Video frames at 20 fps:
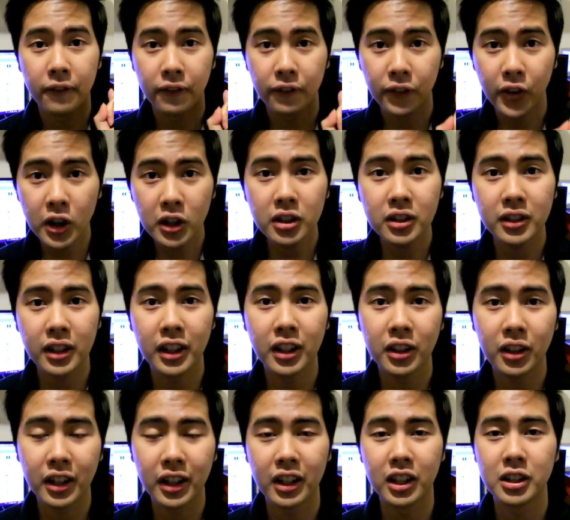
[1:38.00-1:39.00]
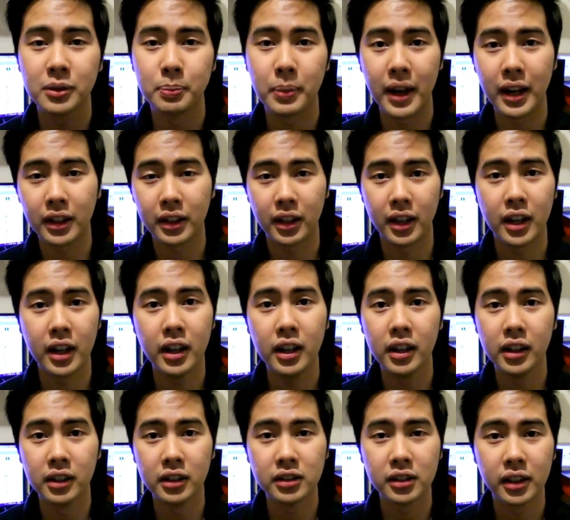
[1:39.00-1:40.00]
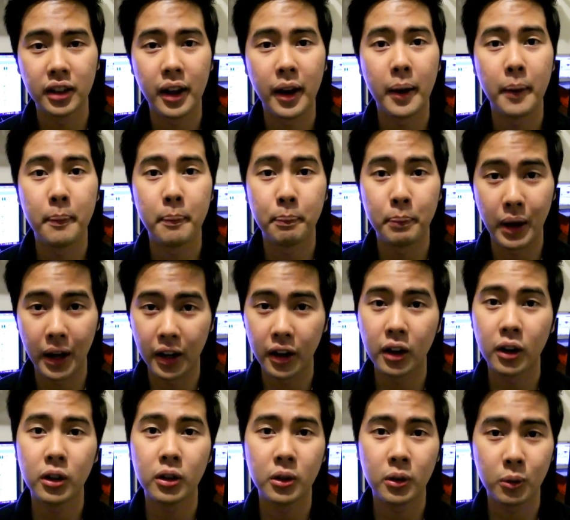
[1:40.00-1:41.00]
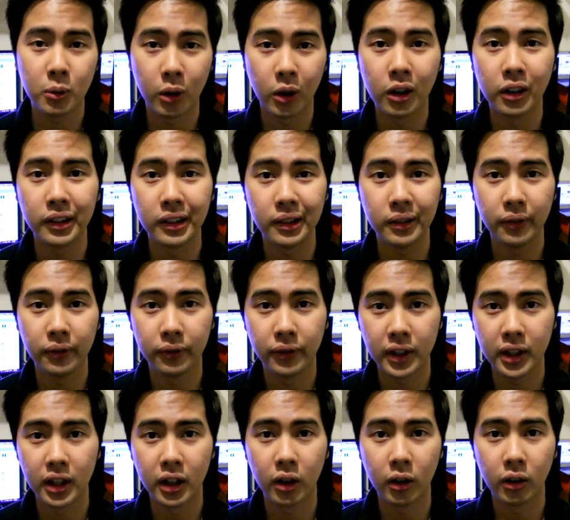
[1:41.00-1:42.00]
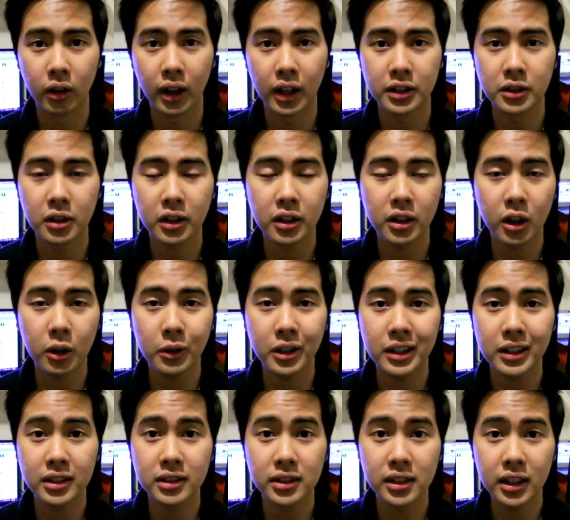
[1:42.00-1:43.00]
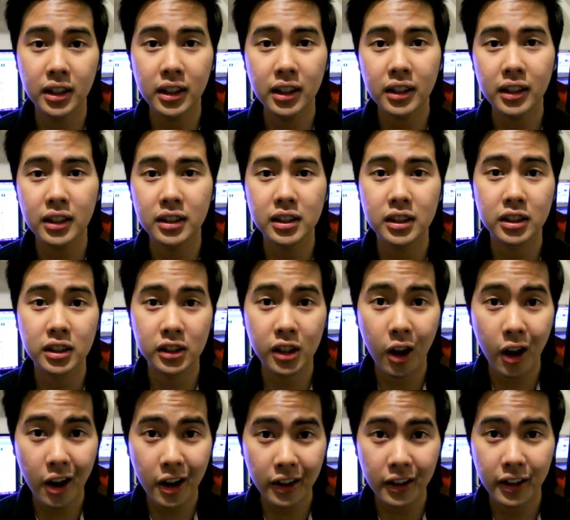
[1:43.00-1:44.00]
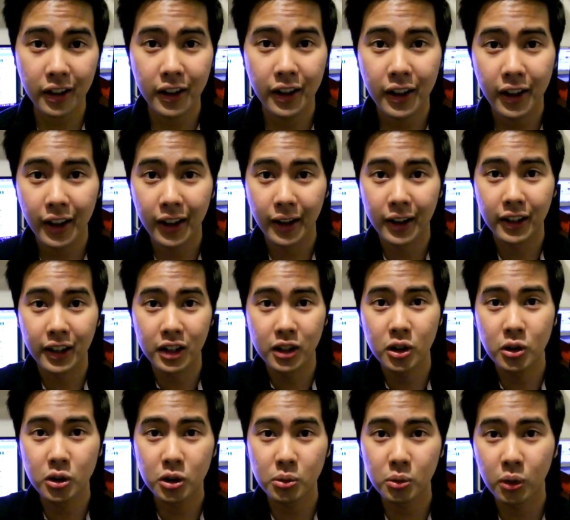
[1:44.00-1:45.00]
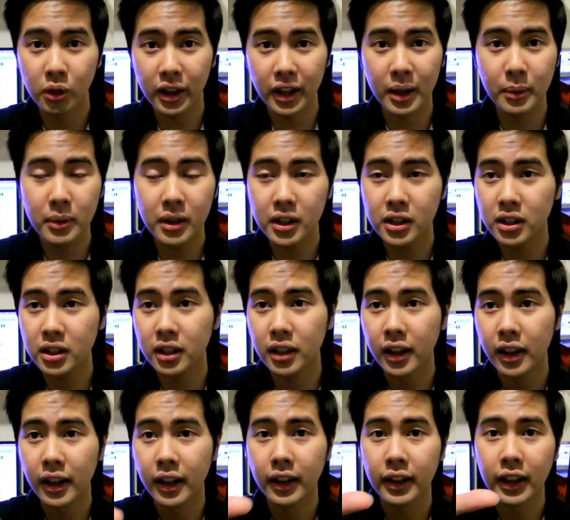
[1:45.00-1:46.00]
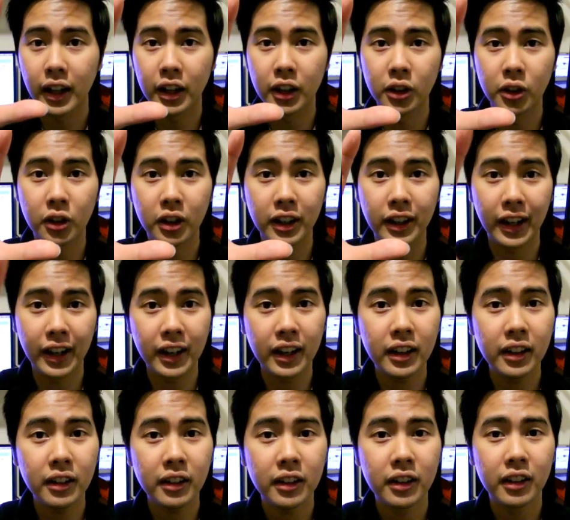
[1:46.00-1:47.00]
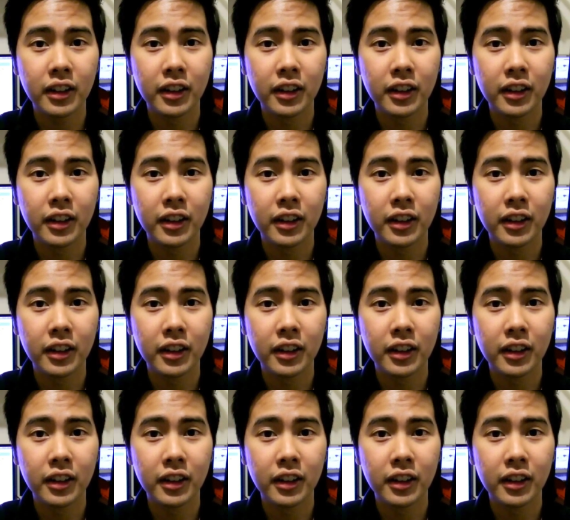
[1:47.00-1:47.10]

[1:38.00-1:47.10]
first thing you can expect is better quality video. As you can already see, this is not the usual image that you're getting